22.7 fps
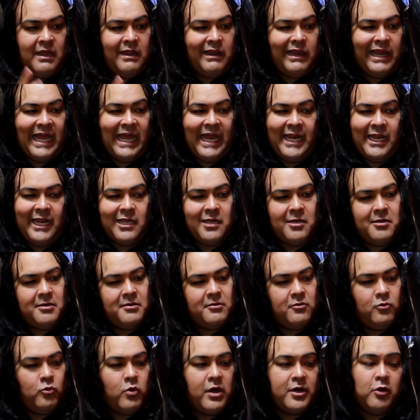like
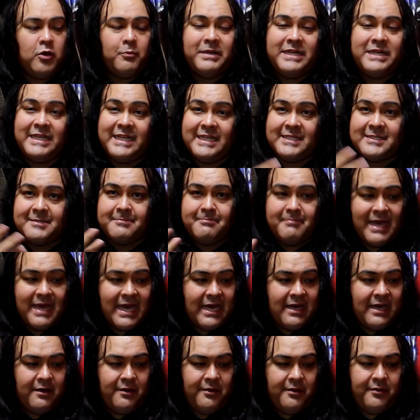one opening its
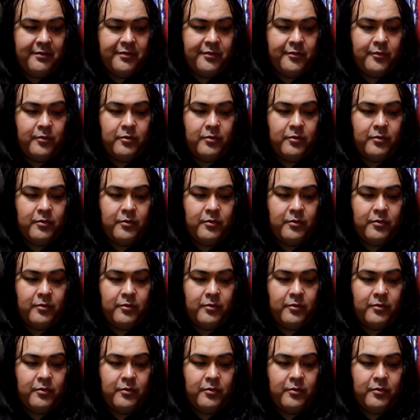mouth,